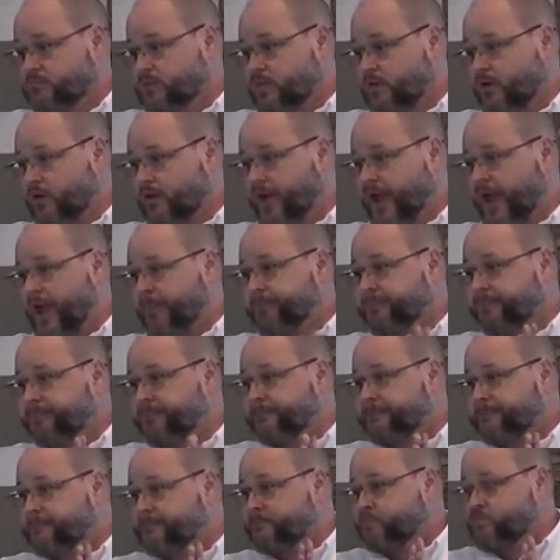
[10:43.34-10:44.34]

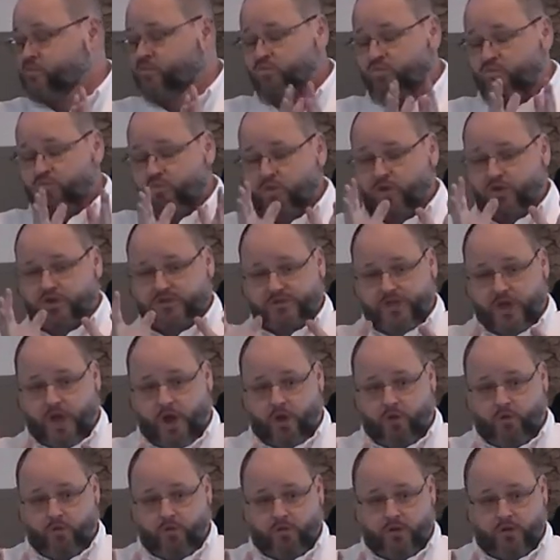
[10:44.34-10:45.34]
Okay?
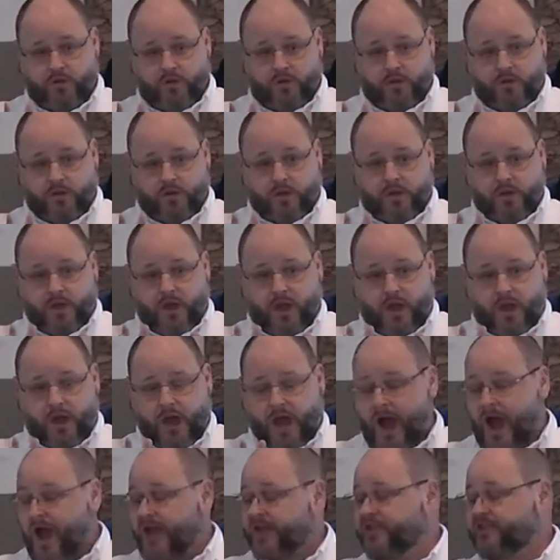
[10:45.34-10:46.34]
So,
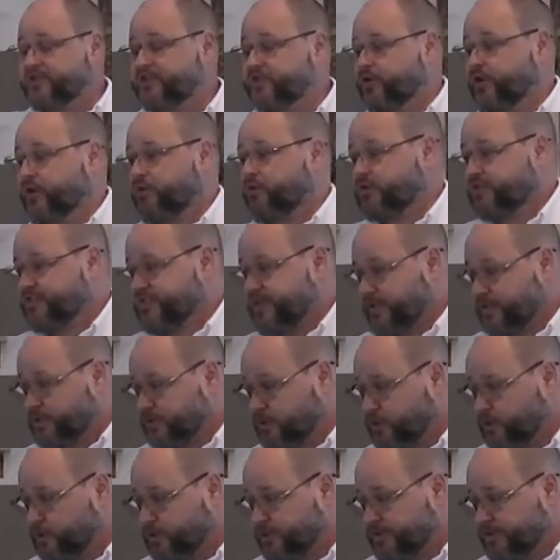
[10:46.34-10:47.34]
I disagree with C.S.
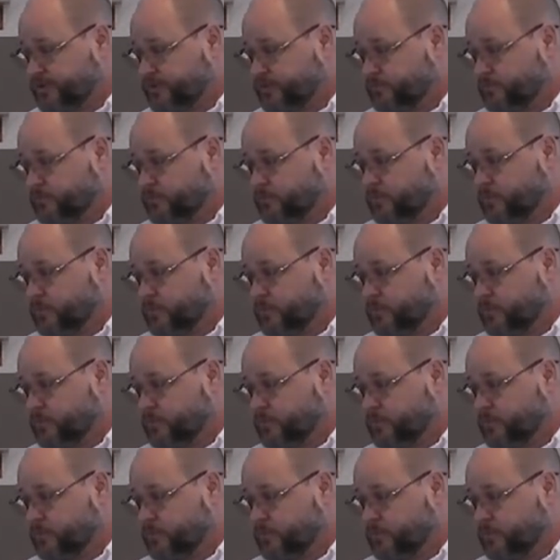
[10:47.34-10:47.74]
Lewis.